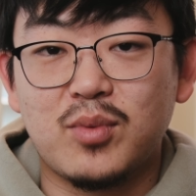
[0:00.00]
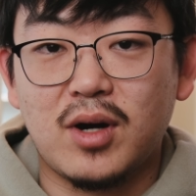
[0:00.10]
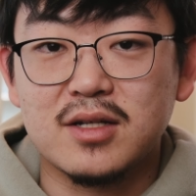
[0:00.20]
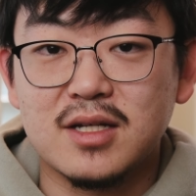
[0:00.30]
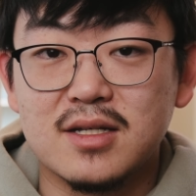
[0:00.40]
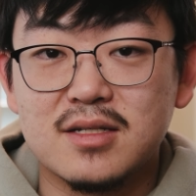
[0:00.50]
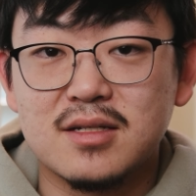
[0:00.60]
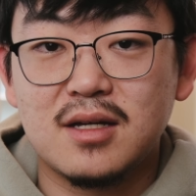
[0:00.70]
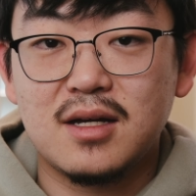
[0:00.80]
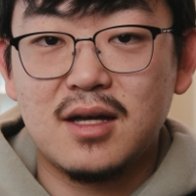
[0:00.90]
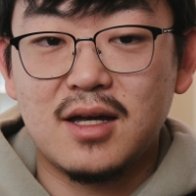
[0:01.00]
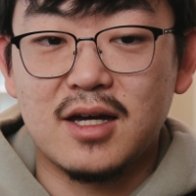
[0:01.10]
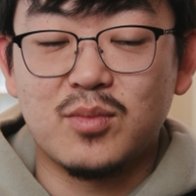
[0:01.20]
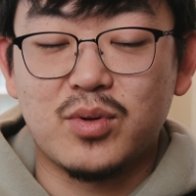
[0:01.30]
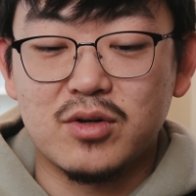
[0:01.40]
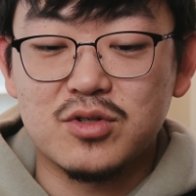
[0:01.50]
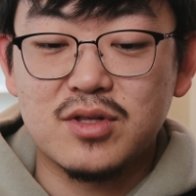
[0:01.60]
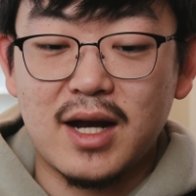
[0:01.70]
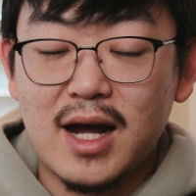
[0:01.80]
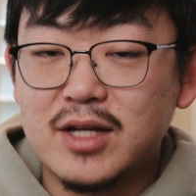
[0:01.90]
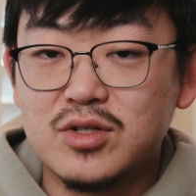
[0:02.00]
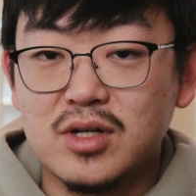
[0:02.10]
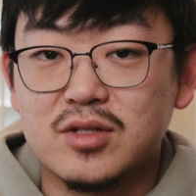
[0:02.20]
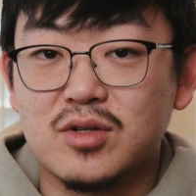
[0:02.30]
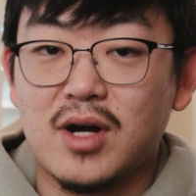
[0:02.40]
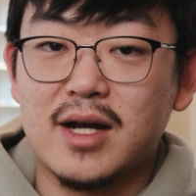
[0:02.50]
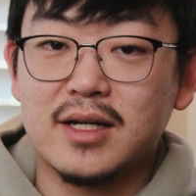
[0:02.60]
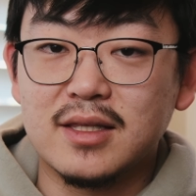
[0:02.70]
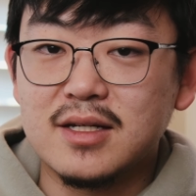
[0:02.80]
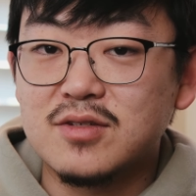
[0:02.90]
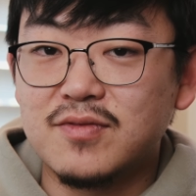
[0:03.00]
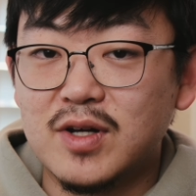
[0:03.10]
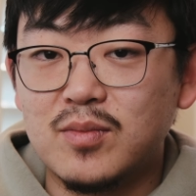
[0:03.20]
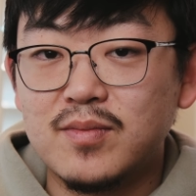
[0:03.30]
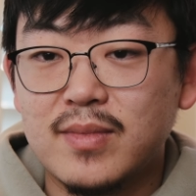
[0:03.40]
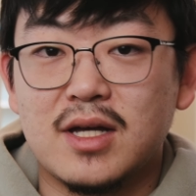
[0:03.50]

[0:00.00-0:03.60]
process and approach that I took to writing this film.